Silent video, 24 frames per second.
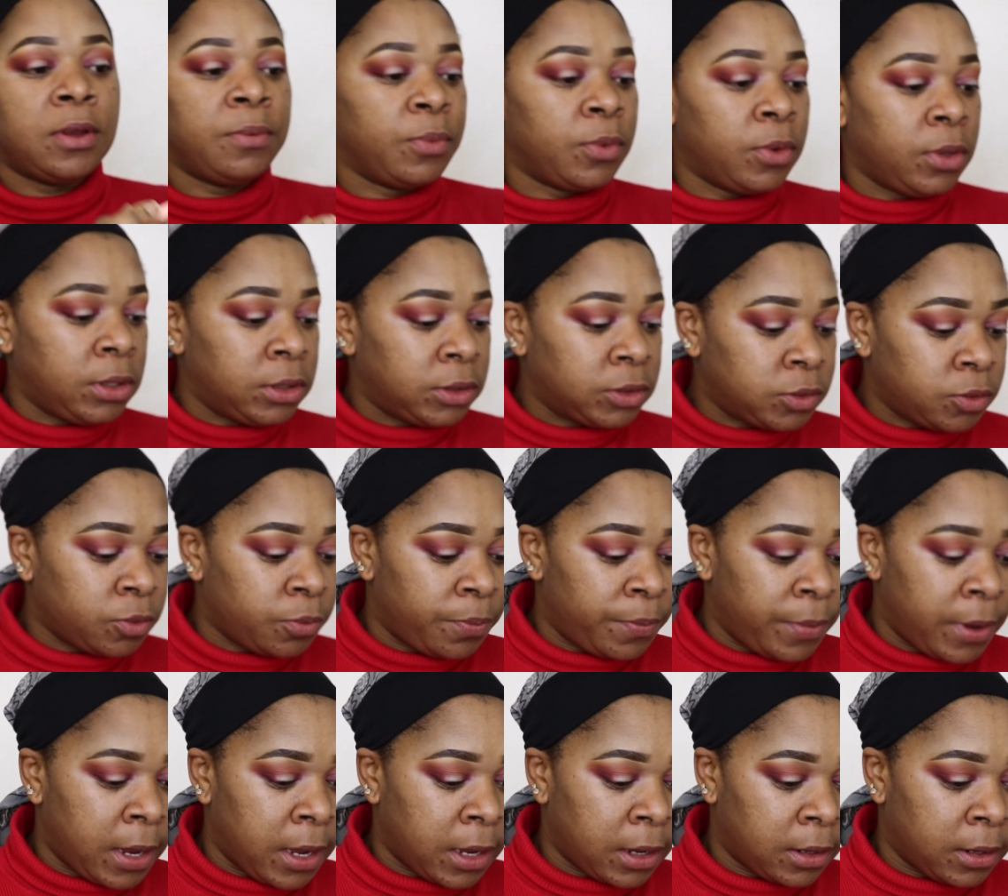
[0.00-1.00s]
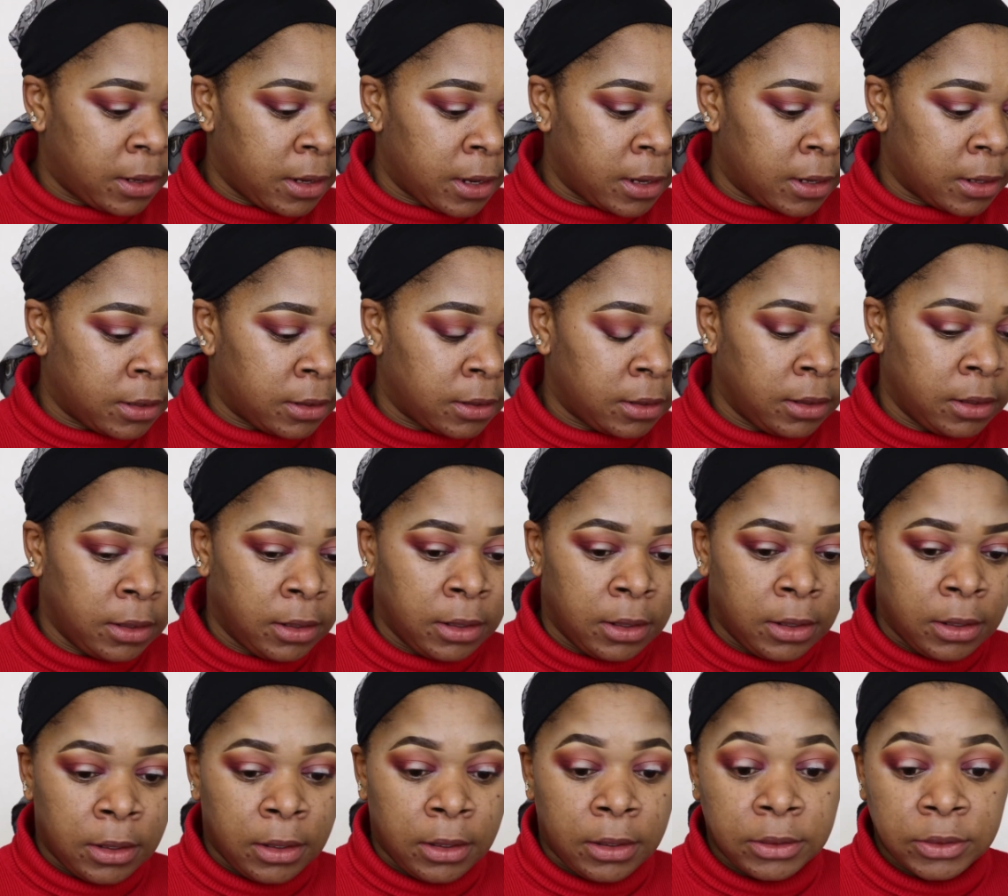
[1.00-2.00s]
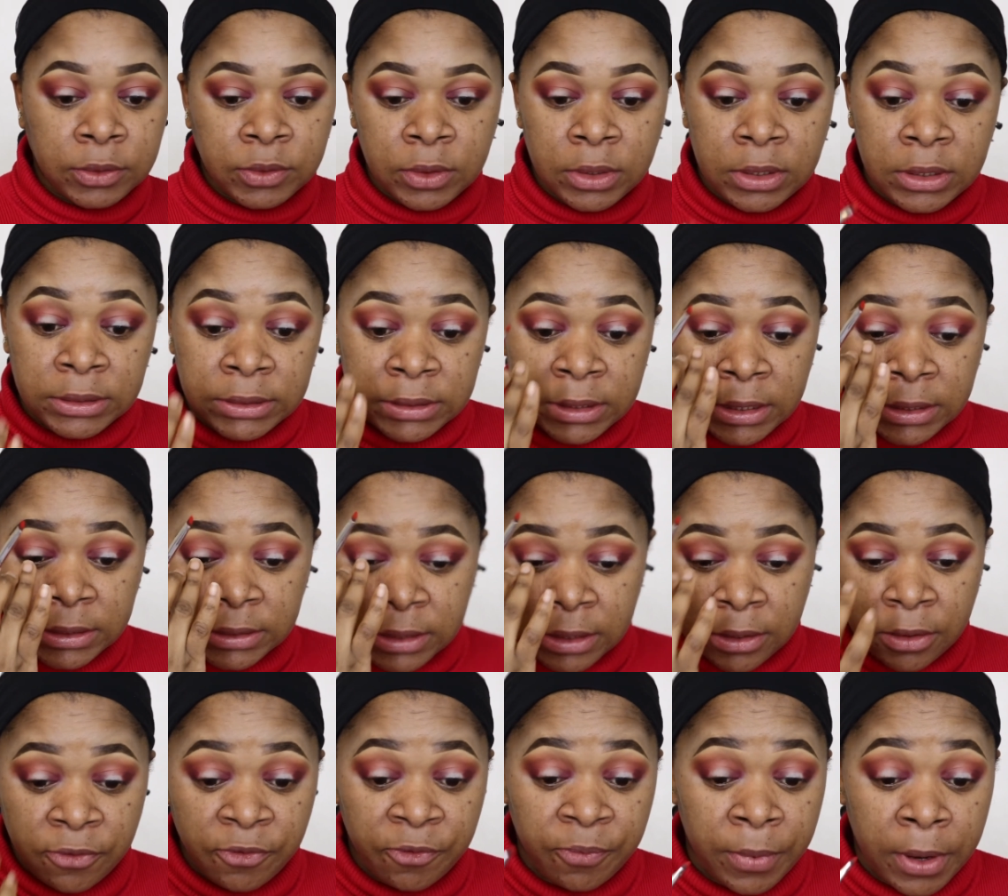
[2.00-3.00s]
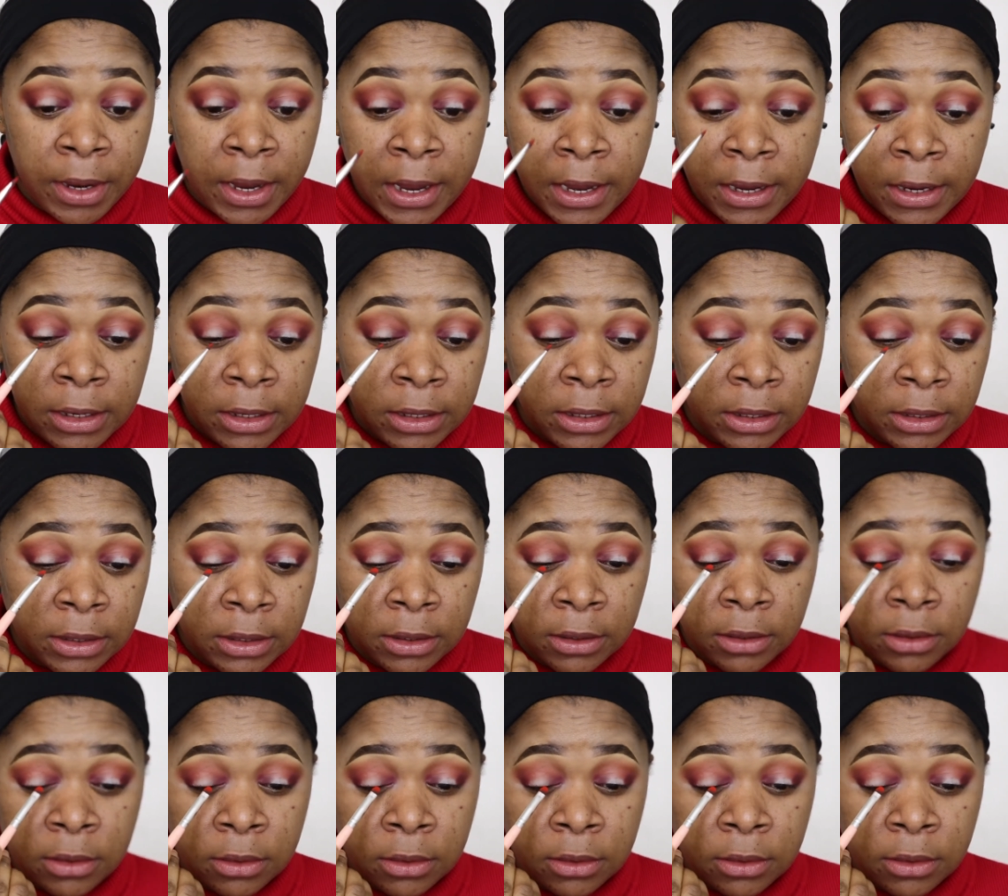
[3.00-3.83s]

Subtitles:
I'm going to pack that into the center of my eyelid.